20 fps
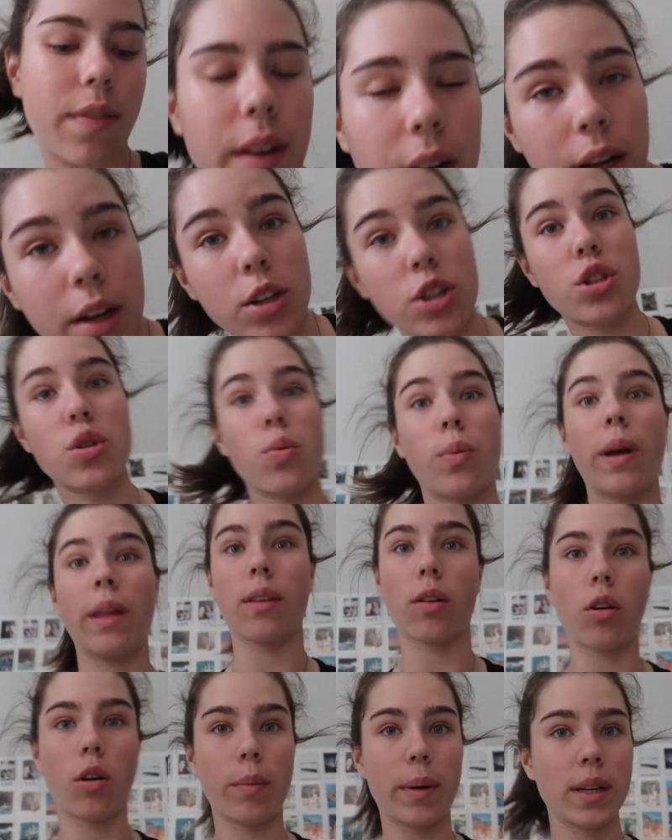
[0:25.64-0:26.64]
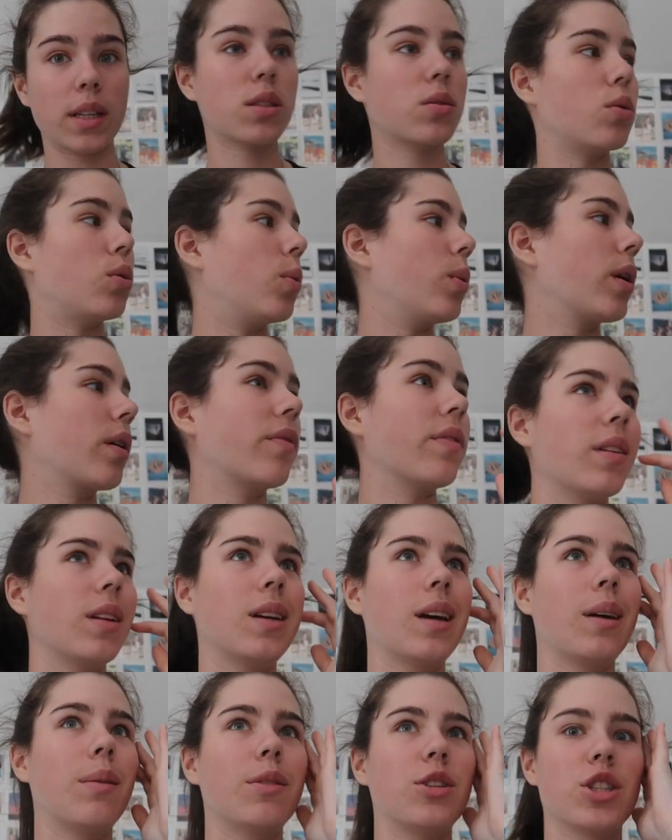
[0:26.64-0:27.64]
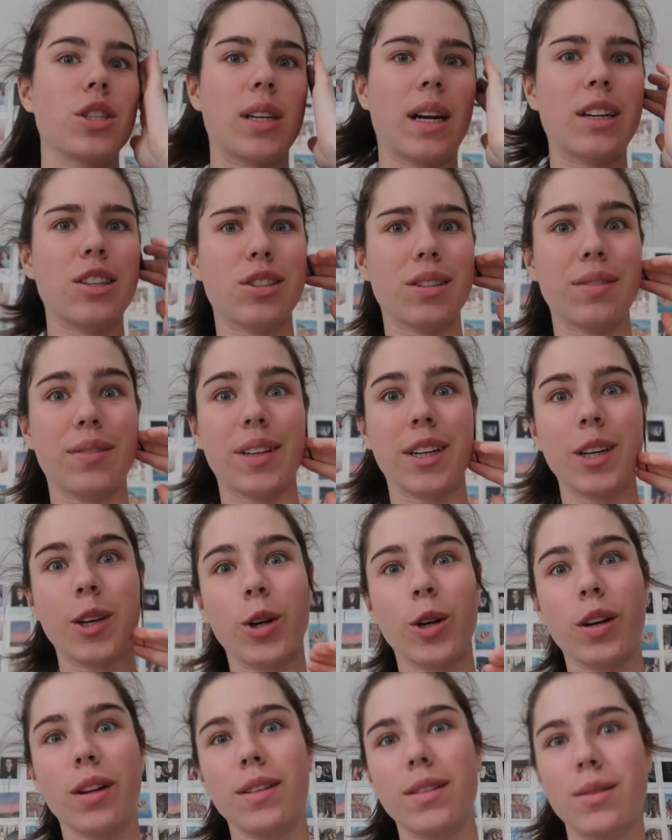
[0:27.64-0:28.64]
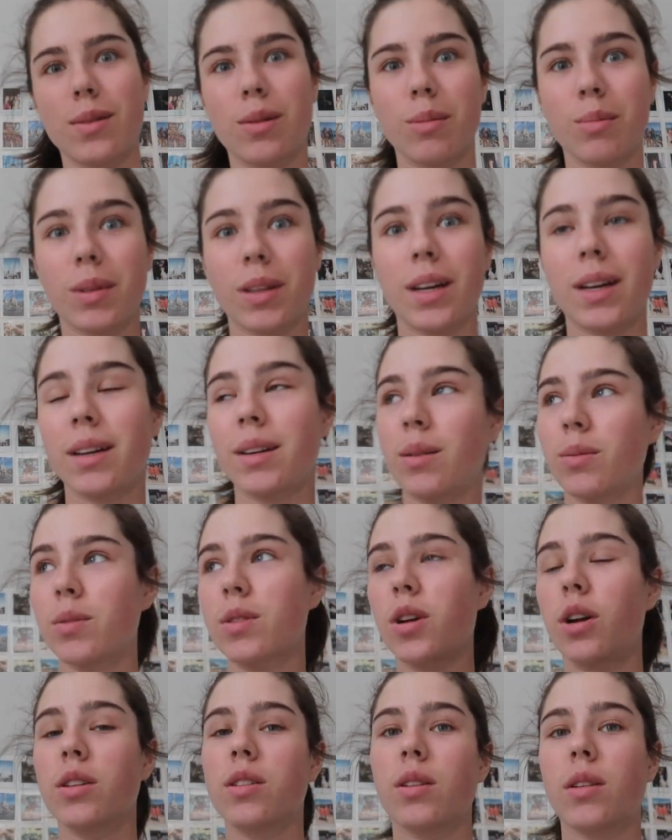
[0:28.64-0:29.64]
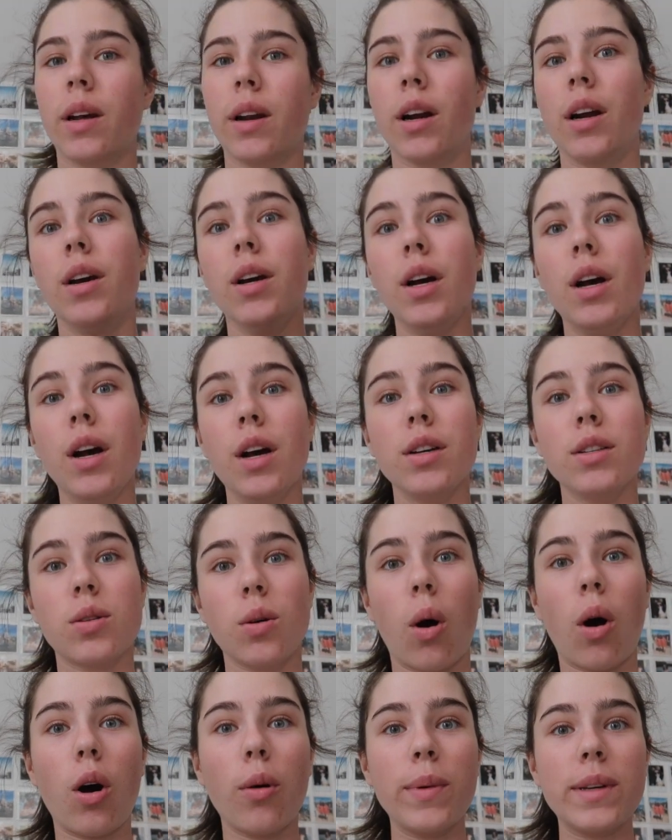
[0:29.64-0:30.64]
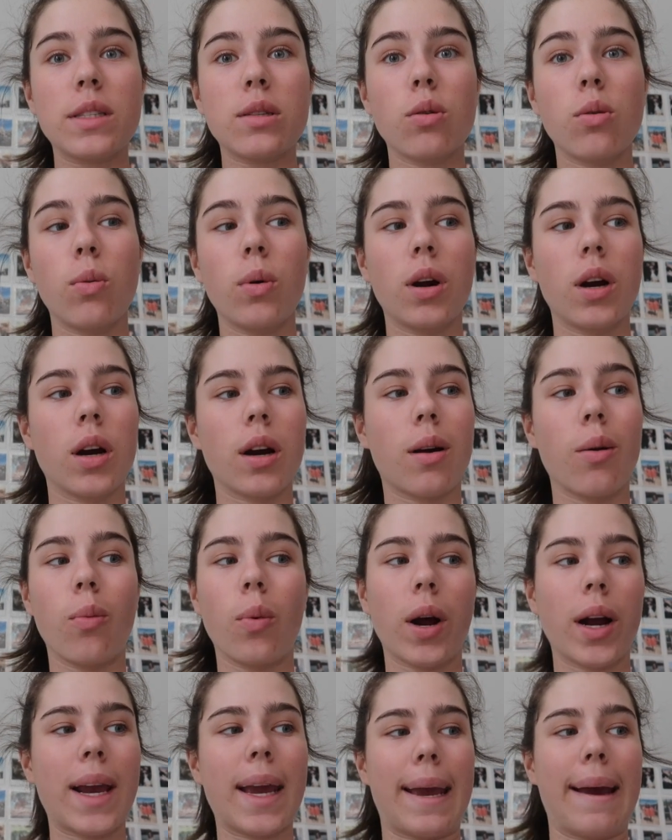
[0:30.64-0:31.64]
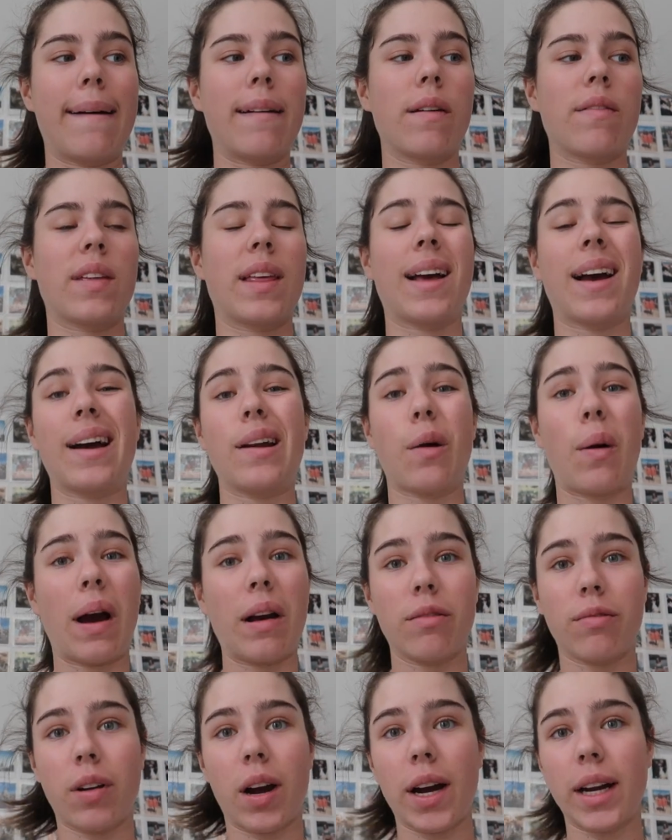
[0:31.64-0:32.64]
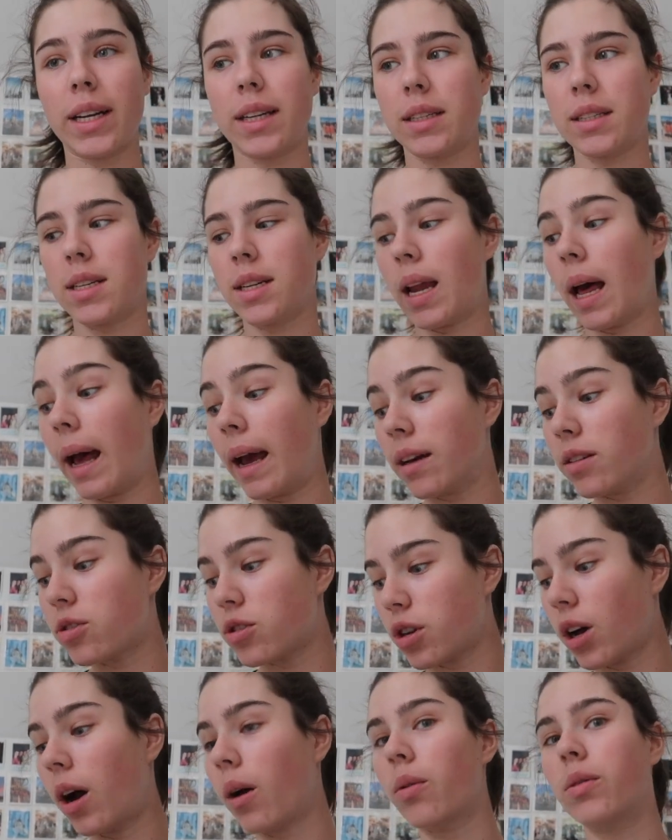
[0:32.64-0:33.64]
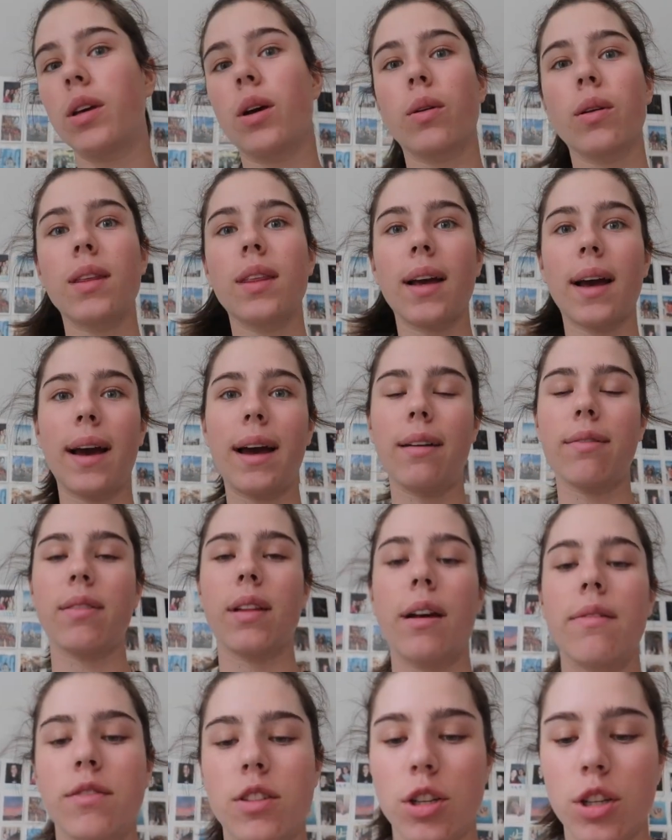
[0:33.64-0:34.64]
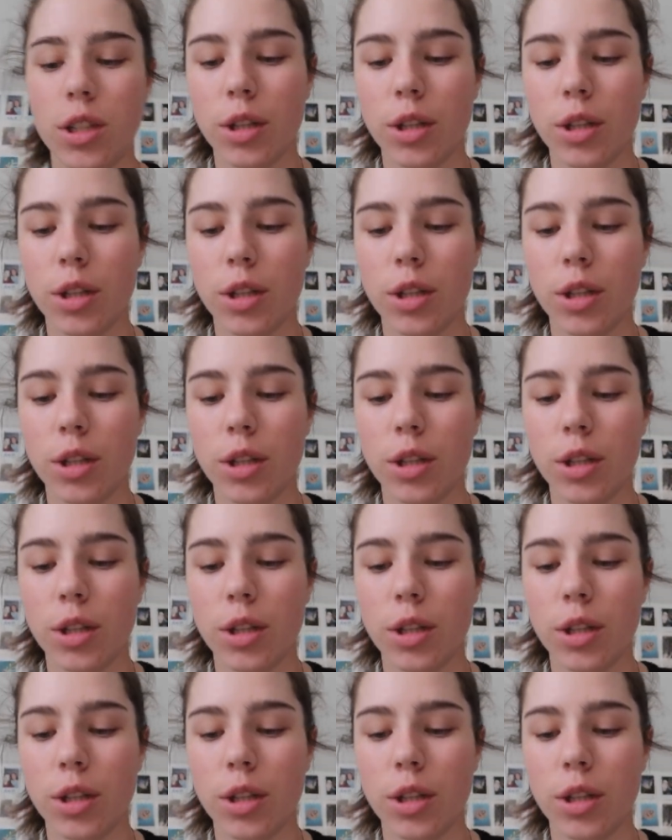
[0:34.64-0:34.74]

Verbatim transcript: finished with all my schoolwork for the day, which is actually very good because normally I don't start till later. So all my schoolwork, working out and everything, I don't have writing today. So the only thing I have left to